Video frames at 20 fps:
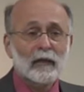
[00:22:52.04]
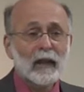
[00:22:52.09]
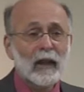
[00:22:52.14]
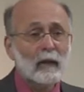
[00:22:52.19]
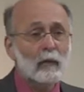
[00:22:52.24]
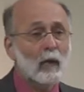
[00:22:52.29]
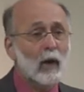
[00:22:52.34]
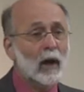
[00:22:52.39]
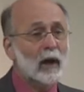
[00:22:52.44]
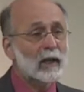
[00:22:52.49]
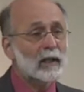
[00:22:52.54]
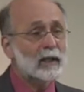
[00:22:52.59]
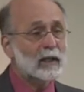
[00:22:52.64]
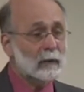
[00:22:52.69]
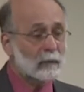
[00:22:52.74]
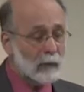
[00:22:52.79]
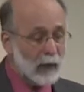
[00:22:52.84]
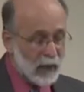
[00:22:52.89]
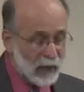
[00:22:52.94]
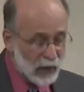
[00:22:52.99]
They wanted
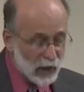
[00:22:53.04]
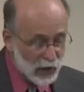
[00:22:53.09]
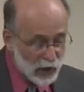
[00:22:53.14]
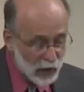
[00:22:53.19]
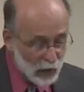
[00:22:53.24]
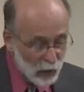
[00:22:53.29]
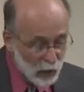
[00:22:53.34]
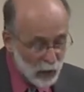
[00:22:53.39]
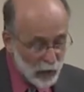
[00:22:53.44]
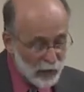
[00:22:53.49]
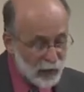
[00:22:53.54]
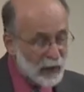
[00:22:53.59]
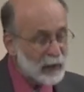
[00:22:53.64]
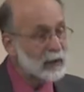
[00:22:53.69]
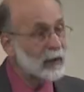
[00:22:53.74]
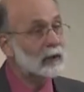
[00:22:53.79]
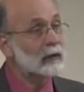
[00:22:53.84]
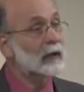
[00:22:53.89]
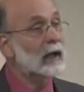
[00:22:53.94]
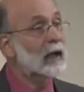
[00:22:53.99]
to make sure
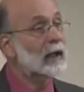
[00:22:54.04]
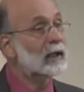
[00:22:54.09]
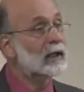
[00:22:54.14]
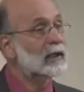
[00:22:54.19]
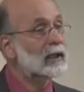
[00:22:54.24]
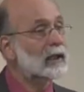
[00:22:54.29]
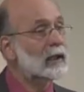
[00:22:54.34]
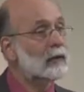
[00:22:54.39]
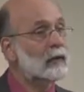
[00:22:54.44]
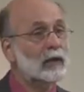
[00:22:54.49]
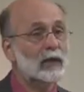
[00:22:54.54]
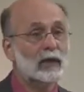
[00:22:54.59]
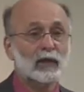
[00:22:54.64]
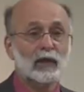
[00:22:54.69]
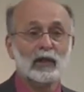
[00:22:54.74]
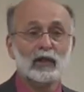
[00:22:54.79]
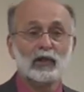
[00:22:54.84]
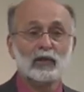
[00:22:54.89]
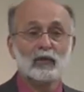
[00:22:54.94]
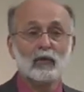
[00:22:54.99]
that their legacy was
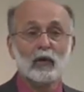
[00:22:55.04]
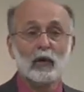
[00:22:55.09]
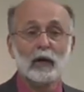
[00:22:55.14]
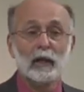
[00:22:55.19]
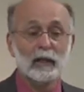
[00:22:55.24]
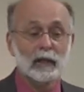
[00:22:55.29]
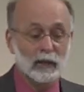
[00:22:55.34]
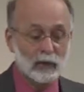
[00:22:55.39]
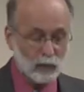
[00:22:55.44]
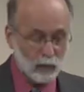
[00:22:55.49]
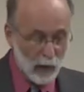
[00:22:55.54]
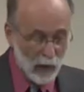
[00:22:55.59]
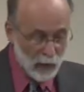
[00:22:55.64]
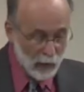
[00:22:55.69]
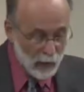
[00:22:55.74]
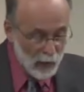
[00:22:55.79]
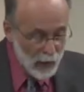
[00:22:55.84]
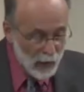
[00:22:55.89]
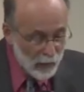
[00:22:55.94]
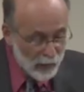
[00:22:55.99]
destroyed as
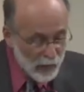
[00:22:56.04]
well.